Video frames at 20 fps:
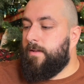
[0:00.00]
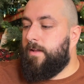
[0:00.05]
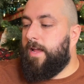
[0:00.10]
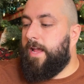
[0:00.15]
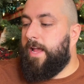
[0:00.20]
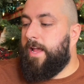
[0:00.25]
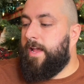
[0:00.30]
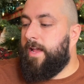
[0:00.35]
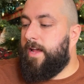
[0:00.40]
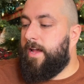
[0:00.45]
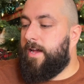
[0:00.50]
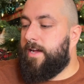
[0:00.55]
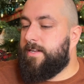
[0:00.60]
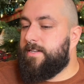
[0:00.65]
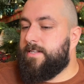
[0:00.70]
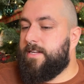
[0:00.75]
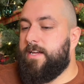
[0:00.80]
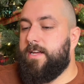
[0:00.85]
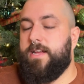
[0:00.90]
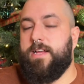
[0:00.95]

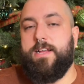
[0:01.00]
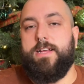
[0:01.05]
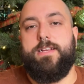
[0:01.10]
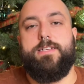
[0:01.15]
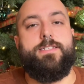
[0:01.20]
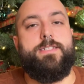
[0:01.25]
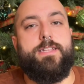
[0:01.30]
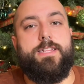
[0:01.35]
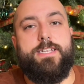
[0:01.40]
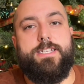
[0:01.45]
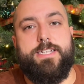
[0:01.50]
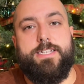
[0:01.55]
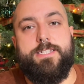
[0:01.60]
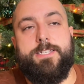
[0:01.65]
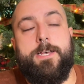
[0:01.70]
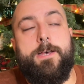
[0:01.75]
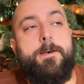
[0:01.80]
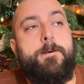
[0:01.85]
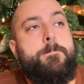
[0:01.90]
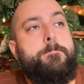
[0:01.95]
And it's delicious.
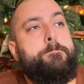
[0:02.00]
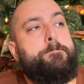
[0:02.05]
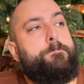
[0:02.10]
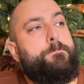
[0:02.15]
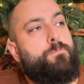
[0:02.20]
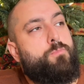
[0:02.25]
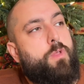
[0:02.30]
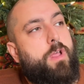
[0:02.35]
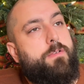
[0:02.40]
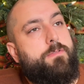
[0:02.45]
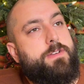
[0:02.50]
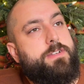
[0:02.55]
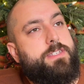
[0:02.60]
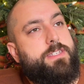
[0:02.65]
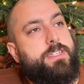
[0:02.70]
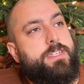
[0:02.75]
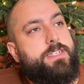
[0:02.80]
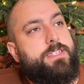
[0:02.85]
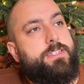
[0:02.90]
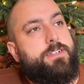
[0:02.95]
I
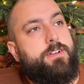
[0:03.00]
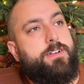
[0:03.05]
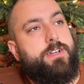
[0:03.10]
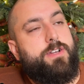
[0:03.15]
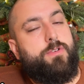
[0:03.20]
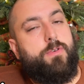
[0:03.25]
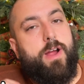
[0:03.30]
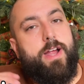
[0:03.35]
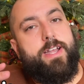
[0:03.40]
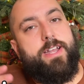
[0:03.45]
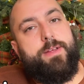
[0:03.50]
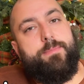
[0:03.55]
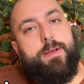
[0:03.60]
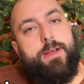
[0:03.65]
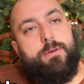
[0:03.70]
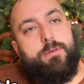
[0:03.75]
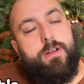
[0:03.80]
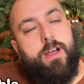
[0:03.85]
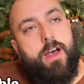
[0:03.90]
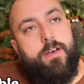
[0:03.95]
recently started grinding my
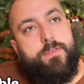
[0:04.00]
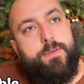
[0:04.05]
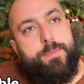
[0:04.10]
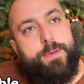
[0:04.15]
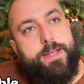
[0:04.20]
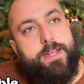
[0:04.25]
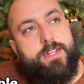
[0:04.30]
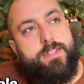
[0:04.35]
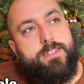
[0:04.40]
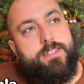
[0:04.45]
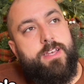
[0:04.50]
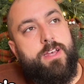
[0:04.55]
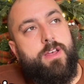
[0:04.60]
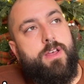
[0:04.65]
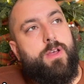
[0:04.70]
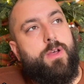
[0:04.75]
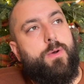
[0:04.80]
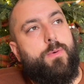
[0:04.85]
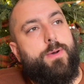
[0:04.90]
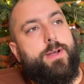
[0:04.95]
own coffee beans,
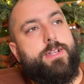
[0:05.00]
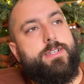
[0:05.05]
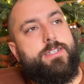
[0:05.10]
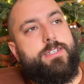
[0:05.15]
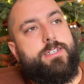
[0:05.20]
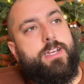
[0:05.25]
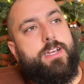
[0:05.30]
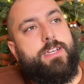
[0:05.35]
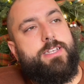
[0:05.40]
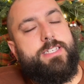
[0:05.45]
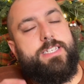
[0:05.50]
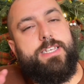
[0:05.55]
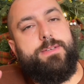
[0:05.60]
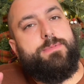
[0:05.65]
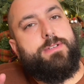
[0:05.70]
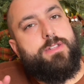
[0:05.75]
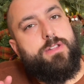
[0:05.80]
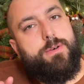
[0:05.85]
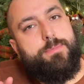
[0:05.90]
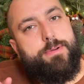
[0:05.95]
which seemed
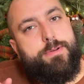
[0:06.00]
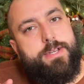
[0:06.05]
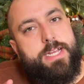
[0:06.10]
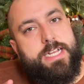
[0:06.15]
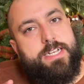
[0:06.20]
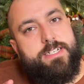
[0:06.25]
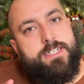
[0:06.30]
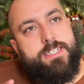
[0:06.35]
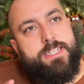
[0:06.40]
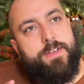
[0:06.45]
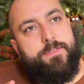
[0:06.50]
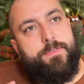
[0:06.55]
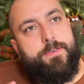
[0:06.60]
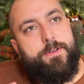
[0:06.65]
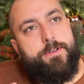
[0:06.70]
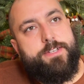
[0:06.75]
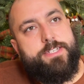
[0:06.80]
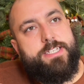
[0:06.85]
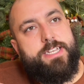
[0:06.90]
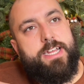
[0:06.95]
a little pretentious at
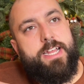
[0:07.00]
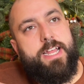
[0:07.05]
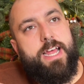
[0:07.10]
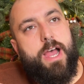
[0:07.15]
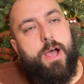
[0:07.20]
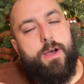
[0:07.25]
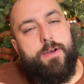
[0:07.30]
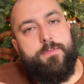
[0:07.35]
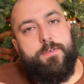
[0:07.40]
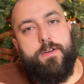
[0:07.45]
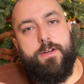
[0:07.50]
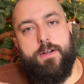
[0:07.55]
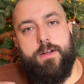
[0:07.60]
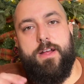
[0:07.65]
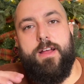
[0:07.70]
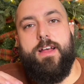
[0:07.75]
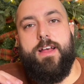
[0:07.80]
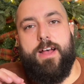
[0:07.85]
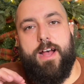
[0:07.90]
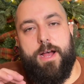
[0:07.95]
first. However,
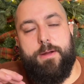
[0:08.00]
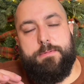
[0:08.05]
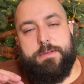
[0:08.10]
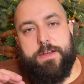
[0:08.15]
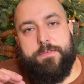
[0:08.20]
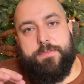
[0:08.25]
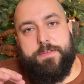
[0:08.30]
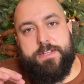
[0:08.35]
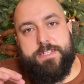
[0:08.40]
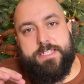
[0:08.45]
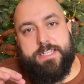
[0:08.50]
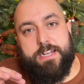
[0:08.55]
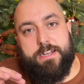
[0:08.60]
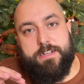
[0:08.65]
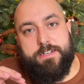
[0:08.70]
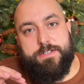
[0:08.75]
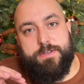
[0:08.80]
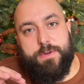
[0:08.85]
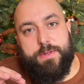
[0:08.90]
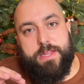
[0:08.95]
I'm definitely set
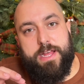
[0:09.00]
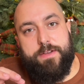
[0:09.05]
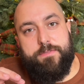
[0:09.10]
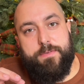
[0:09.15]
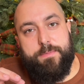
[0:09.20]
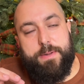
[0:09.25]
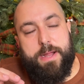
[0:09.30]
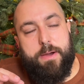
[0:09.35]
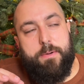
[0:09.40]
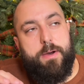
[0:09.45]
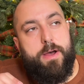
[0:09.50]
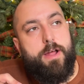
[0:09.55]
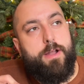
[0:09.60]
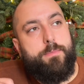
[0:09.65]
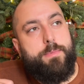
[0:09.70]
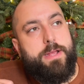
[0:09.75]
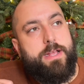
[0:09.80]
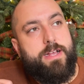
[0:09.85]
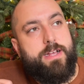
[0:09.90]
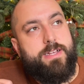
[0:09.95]
on doing that from now on
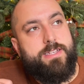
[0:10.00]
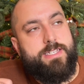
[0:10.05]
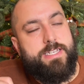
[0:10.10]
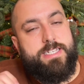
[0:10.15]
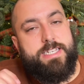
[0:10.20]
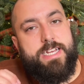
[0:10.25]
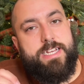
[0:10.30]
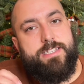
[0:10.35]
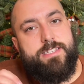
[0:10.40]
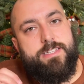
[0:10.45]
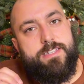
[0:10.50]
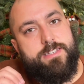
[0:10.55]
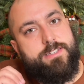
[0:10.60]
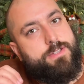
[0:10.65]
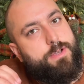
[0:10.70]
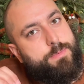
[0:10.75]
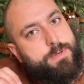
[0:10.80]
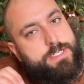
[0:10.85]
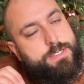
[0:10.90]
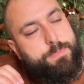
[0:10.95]
because it tastes
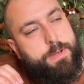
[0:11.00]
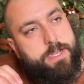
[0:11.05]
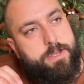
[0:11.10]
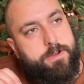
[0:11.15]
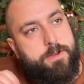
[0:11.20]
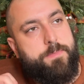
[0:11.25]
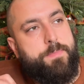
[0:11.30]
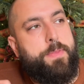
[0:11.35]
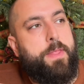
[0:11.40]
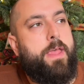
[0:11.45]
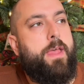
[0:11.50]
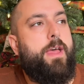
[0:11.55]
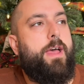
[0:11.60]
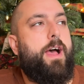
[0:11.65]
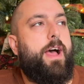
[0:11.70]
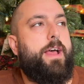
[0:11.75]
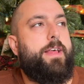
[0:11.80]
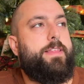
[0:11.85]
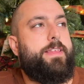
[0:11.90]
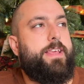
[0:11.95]
so much better.
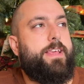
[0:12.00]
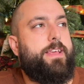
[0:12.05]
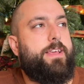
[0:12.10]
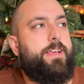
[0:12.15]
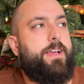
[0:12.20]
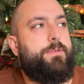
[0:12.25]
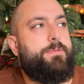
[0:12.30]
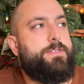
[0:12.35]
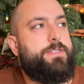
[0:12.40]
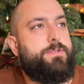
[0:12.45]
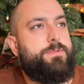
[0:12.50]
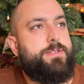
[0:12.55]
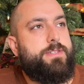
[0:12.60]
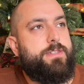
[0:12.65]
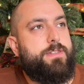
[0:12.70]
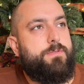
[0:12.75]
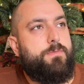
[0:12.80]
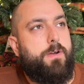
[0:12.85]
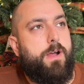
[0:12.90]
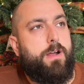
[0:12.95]
I think I was using
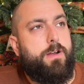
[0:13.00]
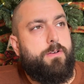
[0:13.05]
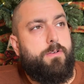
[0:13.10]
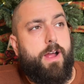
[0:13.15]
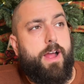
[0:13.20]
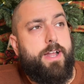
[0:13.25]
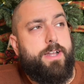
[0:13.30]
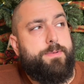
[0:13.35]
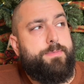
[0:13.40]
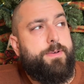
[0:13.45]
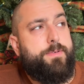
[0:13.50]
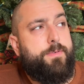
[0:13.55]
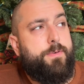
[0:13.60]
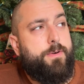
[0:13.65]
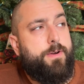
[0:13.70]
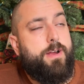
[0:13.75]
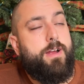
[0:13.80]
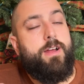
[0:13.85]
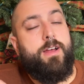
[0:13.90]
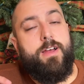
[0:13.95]
the wrong grind
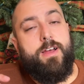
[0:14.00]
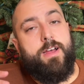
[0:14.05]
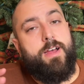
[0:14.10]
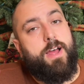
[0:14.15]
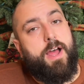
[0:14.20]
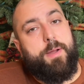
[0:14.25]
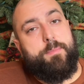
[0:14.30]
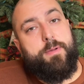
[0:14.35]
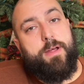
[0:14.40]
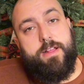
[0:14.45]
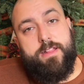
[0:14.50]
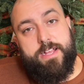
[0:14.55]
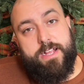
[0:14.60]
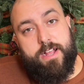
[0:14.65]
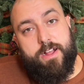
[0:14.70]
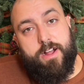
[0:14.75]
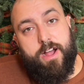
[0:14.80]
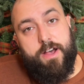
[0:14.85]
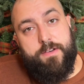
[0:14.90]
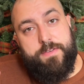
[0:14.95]
before. I'm not like
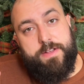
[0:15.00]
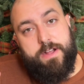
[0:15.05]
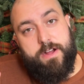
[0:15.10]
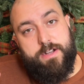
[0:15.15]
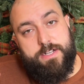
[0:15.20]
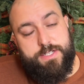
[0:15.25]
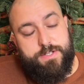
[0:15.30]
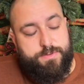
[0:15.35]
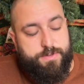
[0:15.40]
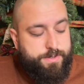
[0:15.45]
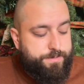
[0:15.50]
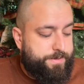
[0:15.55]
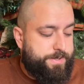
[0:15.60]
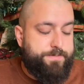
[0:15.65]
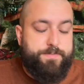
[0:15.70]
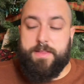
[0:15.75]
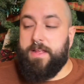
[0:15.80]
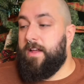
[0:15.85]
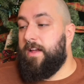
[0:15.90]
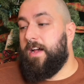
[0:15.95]
a coffee connoisseur,
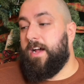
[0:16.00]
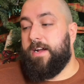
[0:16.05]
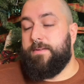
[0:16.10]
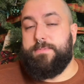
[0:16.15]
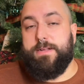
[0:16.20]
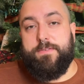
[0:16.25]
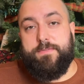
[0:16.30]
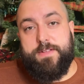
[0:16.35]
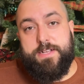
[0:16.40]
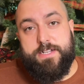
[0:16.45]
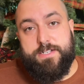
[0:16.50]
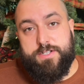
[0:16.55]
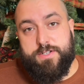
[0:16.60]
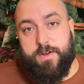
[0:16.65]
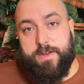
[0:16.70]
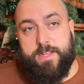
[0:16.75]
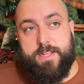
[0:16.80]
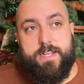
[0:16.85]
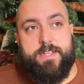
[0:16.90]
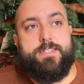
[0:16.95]
but I'm definitely
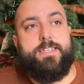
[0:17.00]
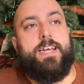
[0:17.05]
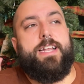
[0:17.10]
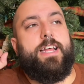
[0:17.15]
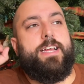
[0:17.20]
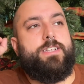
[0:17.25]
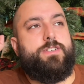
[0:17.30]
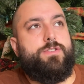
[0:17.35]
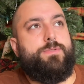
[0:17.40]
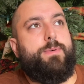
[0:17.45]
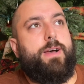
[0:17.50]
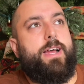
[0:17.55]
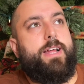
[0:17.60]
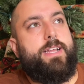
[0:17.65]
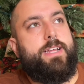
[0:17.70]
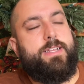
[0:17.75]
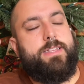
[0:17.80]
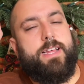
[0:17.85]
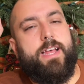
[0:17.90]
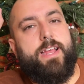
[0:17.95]
enjoying this. And I do mine
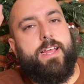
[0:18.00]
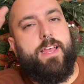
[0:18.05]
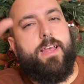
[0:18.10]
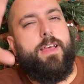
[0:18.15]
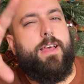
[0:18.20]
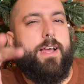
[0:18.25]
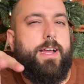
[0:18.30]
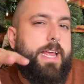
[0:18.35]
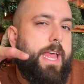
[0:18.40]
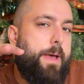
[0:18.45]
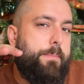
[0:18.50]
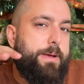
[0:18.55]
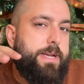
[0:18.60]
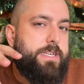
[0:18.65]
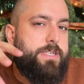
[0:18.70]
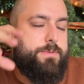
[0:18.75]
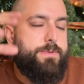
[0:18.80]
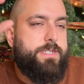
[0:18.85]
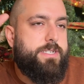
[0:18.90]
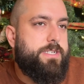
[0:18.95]
in like a
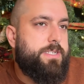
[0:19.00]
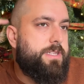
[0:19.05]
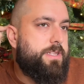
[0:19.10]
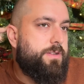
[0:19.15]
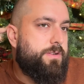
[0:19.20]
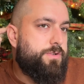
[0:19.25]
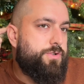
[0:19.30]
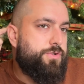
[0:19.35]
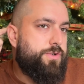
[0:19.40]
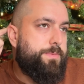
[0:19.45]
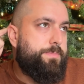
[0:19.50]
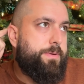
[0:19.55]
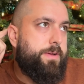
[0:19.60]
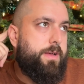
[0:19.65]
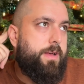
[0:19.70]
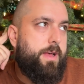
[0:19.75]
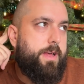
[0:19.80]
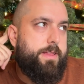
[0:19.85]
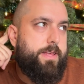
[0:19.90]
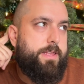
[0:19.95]
Chemex, which is a little drip.
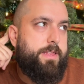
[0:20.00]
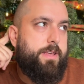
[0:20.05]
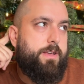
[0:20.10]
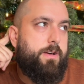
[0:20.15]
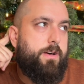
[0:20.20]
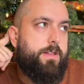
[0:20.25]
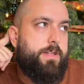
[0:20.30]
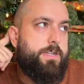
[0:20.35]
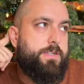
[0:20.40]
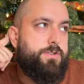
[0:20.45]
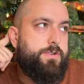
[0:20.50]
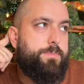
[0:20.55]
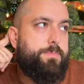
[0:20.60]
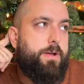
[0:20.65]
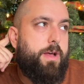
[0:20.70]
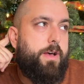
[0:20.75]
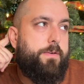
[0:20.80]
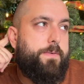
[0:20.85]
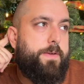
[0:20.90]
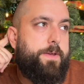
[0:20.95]
I think they call it drip
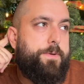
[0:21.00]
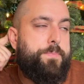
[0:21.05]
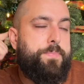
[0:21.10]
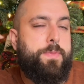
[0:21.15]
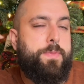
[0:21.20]
coffee.